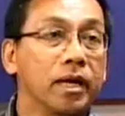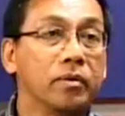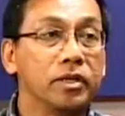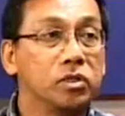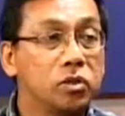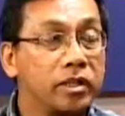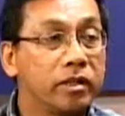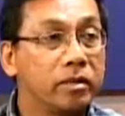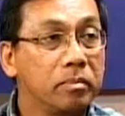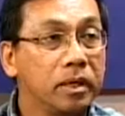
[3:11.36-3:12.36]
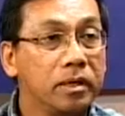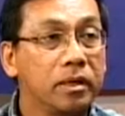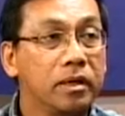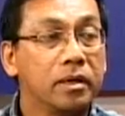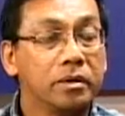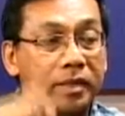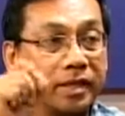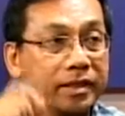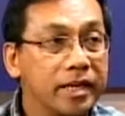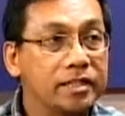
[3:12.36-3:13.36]
now is to determine the
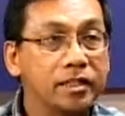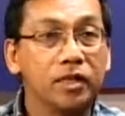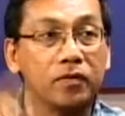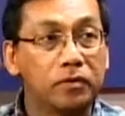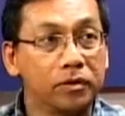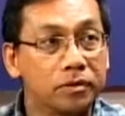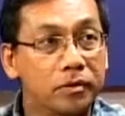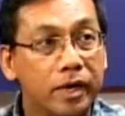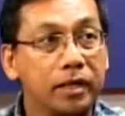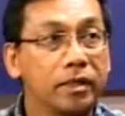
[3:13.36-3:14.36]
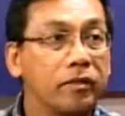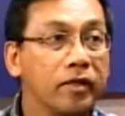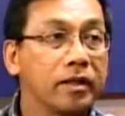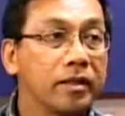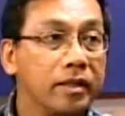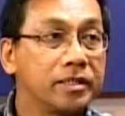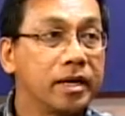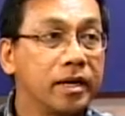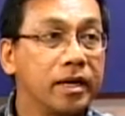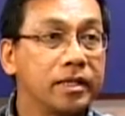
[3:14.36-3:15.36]
intensity of the earthquake that affected these
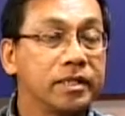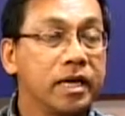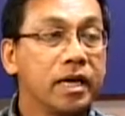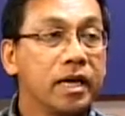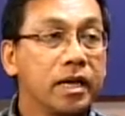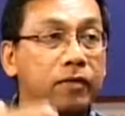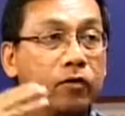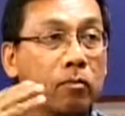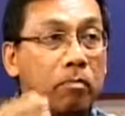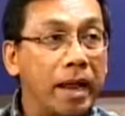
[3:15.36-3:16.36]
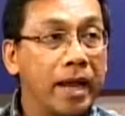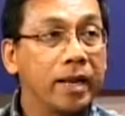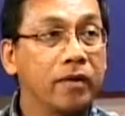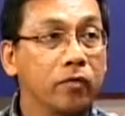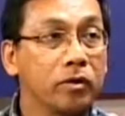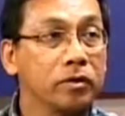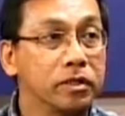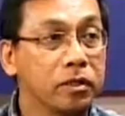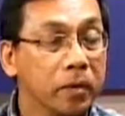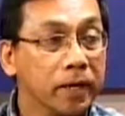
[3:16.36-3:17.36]
areas, and if you're planning for an
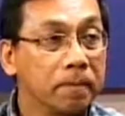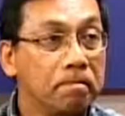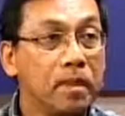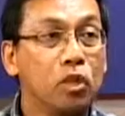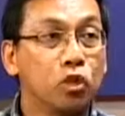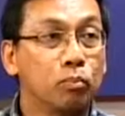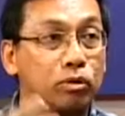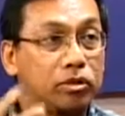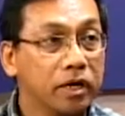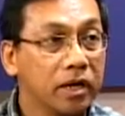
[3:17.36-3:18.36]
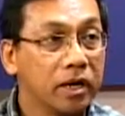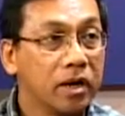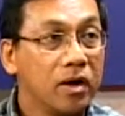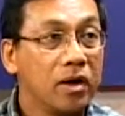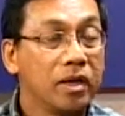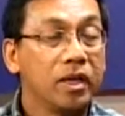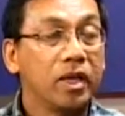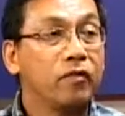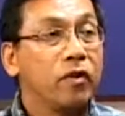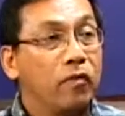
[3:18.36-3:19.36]
earthquake, to project
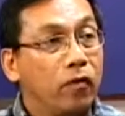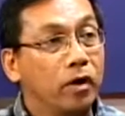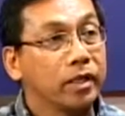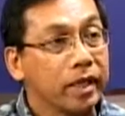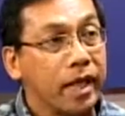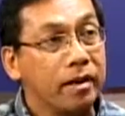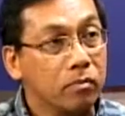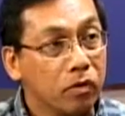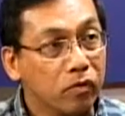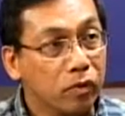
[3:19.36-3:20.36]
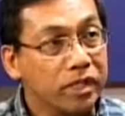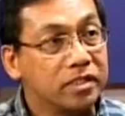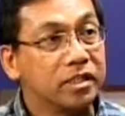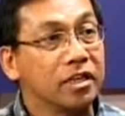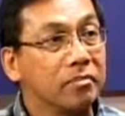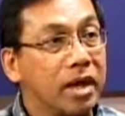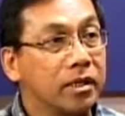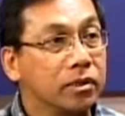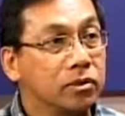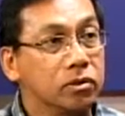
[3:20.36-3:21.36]
if a fault can move with a certain
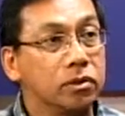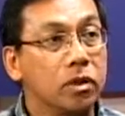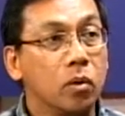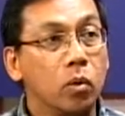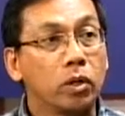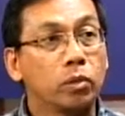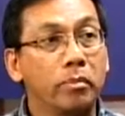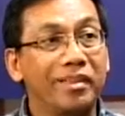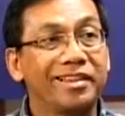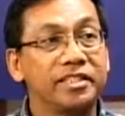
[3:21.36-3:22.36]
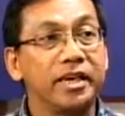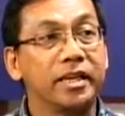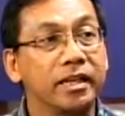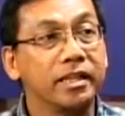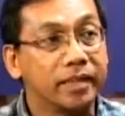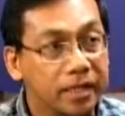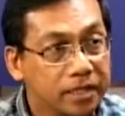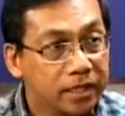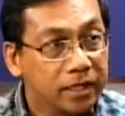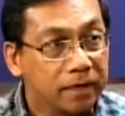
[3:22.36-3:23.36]
magnitude, what will be the shaking
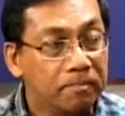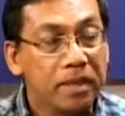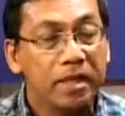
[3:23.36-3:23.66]
intensity